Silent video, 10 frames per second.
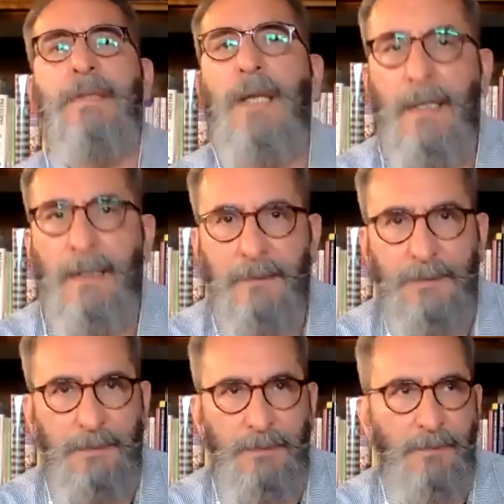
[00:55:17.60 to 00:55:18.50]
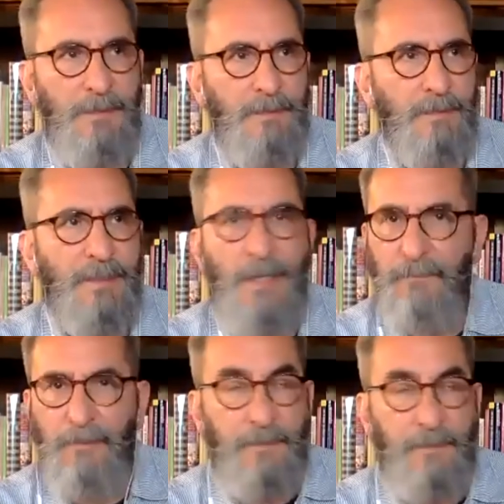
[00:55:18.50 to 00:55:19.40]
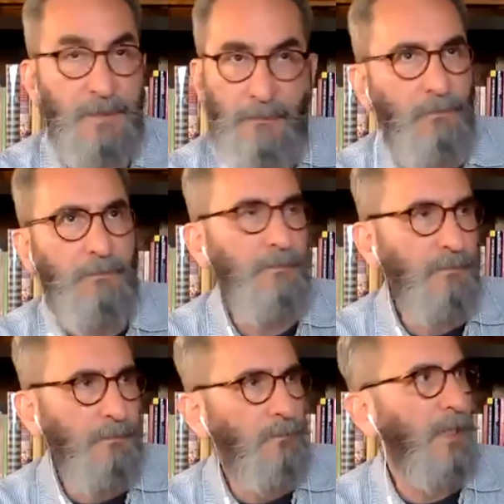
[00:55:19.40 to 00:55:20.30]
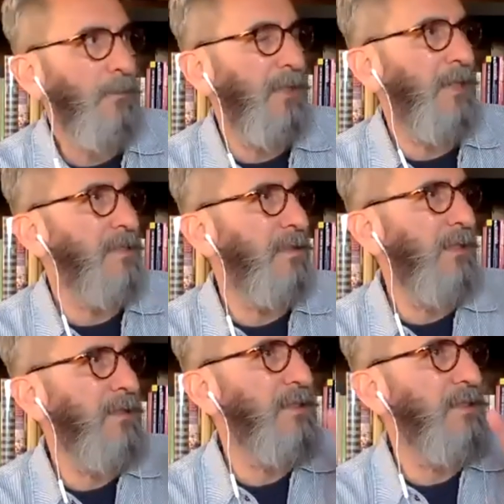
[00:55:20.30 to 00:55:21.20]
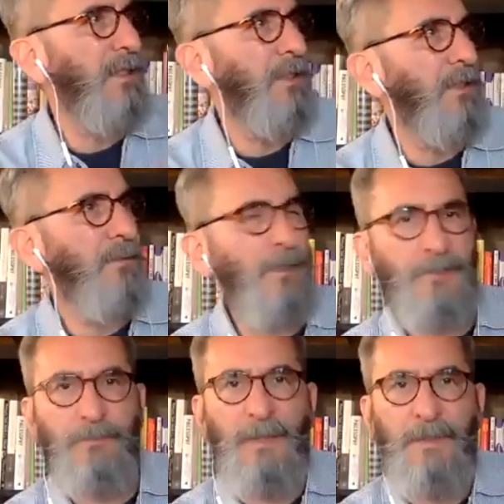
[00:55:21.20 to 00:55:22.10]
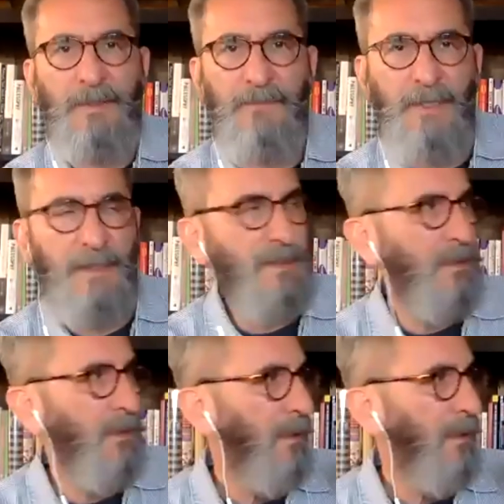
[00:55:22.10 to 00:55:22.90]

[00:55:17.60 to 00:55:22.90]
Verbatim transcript: like to suffer some, right? Because they just see you on your public face.